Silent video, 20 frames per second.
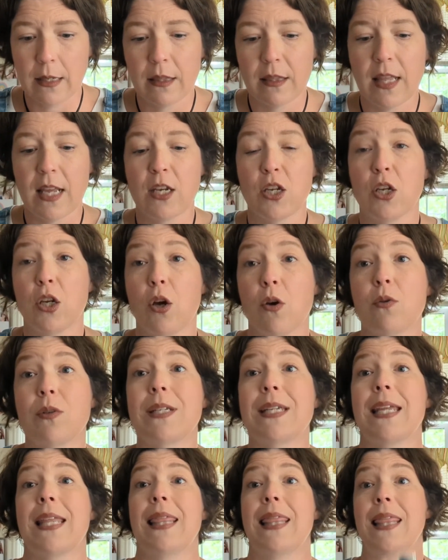Then you go
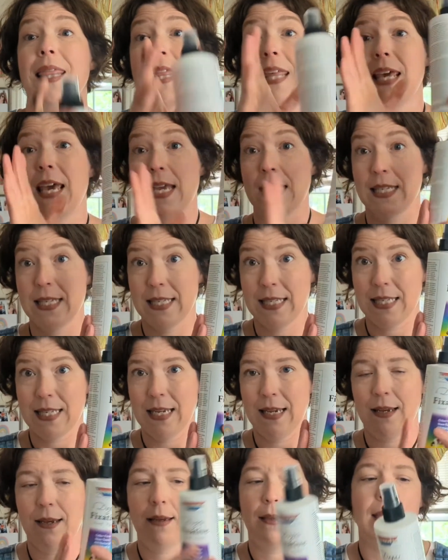to this.
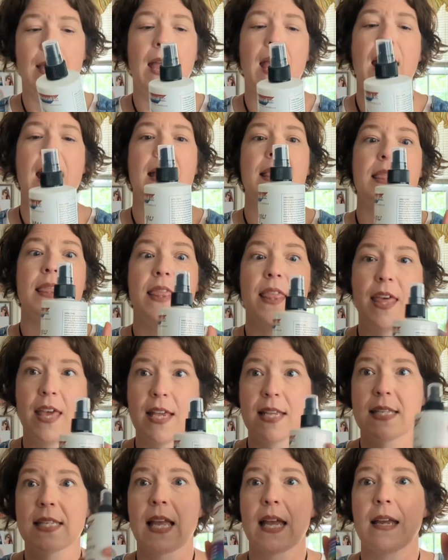And
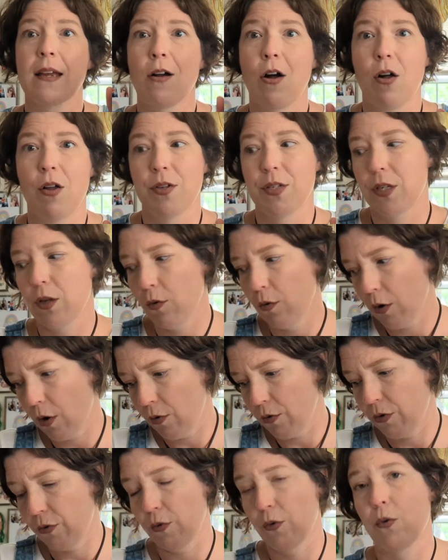this I also go
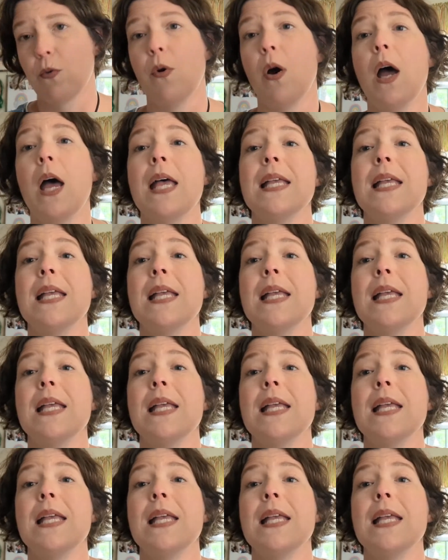through